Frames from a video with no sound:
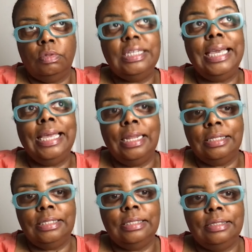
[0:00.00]
10
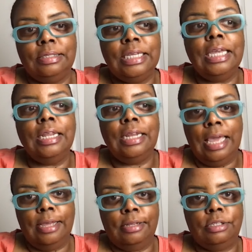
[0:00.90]
and 10 and
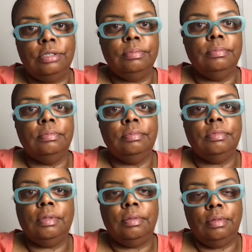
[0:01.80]
8.
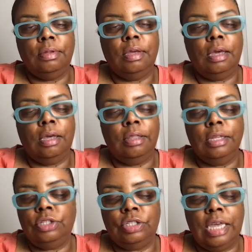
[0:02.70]
Uh,
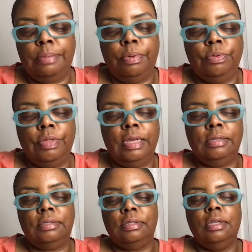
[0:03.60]
they just had
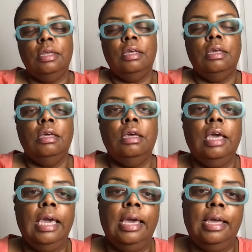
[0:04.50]
birthdays.
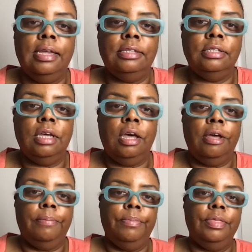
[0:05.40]
And
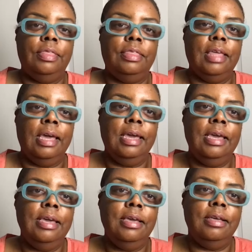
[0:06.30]
um,
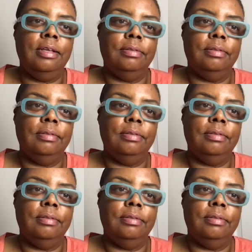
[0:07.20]
they